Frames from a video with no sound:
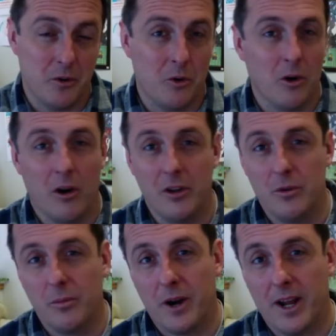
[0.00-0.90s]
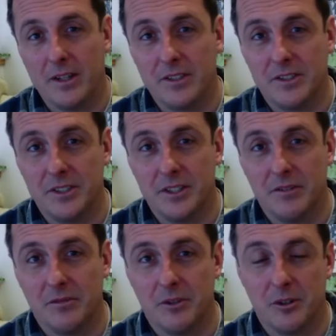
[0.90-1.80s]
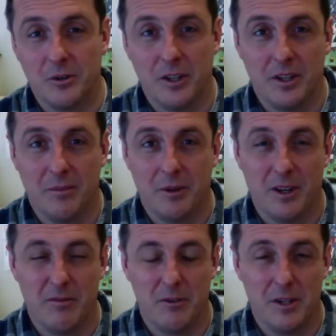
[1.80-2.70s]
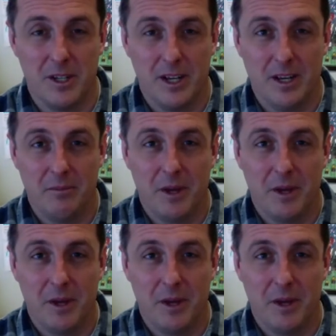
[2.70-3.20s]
or are you practicing for OChem every day?